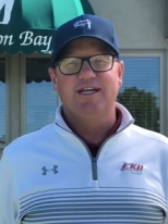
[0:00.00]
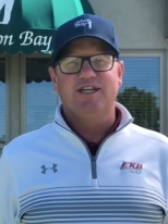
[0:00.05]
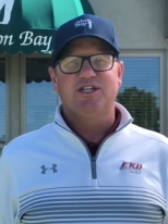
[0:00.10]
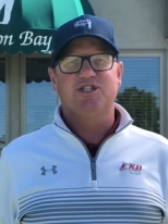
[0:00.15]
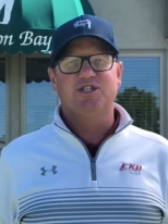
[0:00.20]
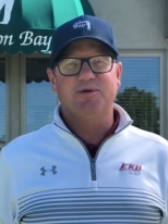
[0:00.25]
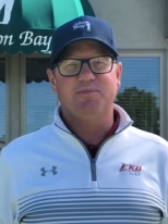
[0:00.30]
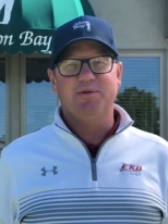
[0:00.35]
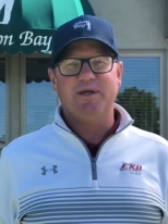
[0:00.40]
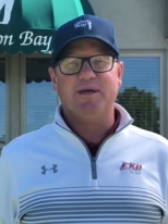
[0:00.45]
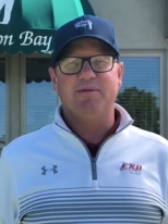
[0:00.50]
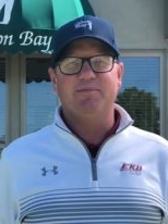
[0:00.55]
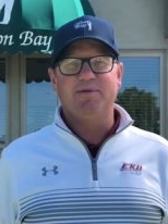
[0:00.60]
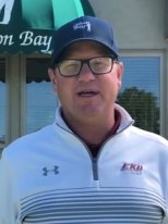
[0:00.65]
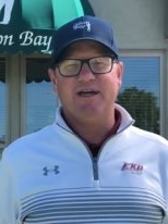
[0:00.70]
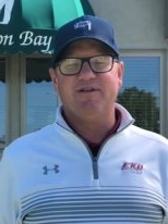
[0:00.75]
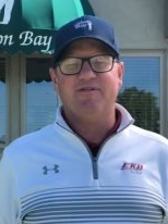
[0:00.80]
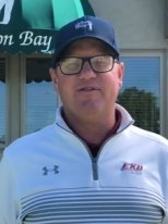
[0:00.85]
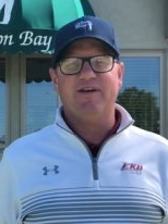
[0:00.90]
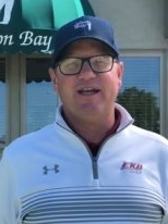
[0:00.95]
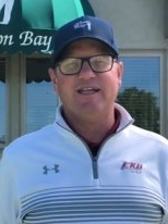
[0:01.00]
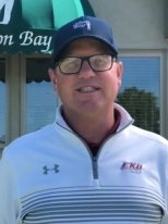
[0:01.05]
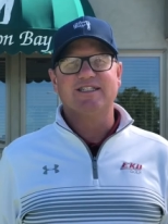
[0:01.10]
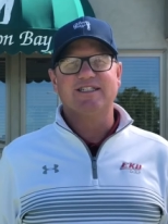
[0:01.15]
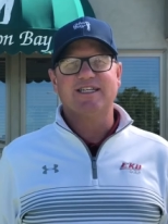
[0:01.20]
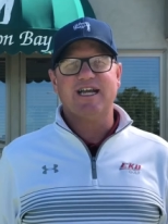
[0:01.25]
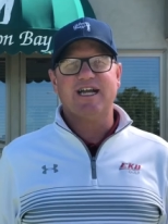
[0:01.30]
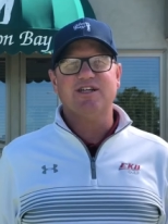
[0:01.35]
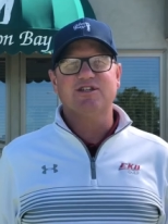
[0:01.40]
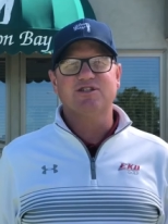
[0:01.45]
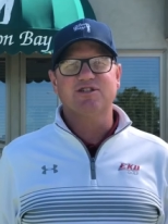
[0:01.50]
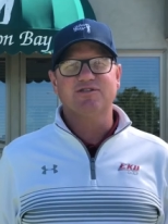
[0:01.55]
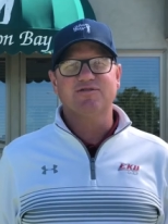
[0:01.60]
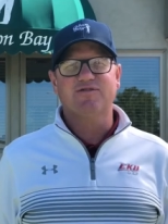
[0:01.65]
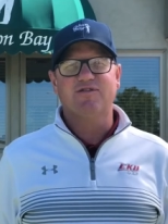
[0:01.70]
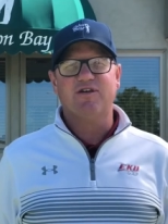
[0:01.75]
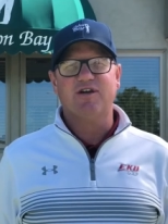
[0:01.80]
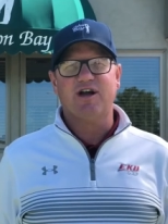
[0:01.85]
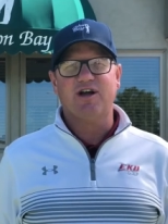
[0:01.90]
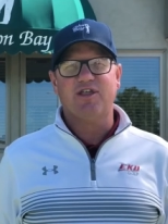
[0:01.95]
Should be a big event scheduled
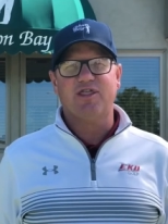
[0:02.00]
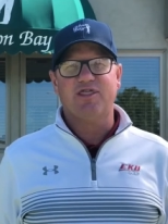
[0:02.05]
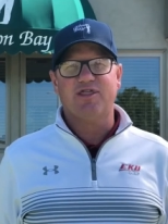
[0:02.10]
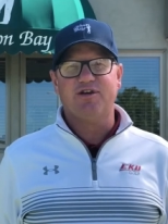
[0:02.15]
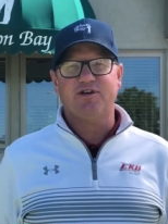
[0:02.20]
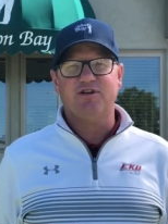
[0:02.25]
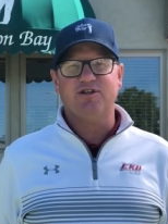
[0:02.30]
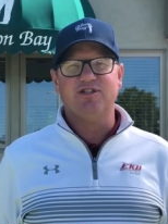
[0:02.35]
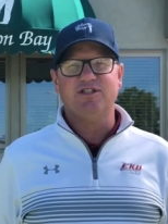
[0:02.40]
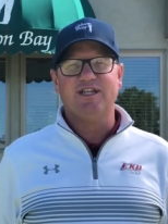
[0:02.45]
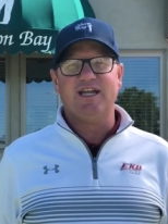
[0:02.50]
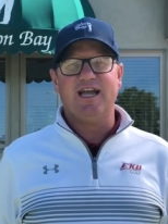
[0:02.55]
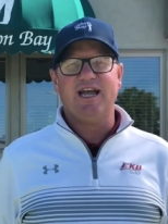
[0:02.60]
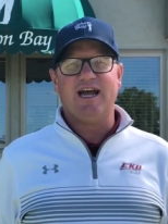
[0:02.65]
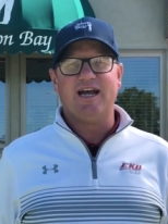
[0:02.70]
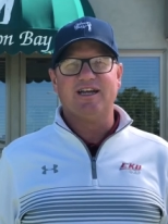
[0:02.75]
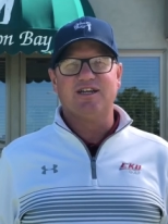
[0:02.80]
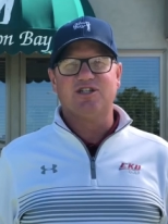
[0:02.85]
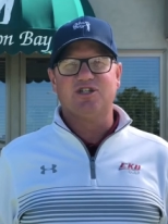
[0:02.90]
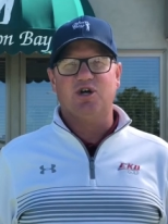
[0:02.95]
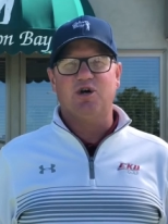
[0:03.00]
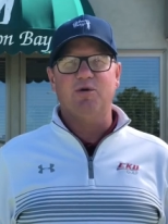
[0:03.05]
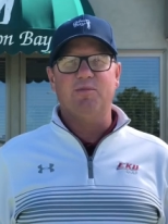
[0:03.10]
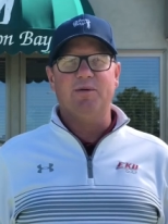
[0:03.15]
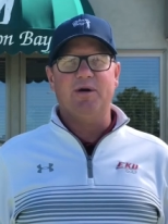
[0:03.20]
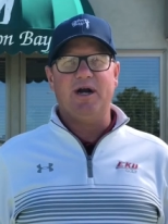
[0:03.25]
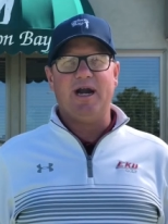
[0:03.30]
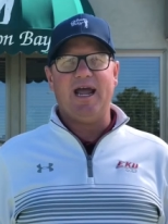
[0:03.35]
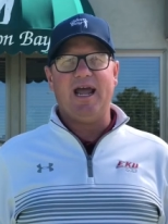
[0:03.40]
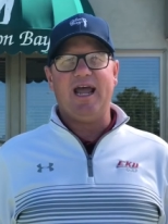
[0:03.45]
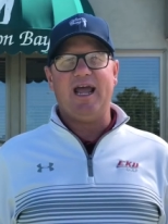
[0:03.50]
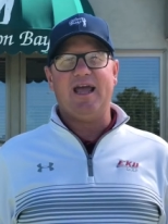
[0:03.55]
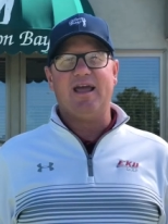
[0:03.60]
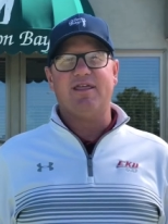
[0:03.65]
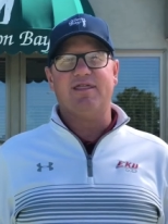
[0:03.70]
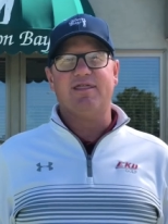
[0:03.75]
for Thursday, October 8th.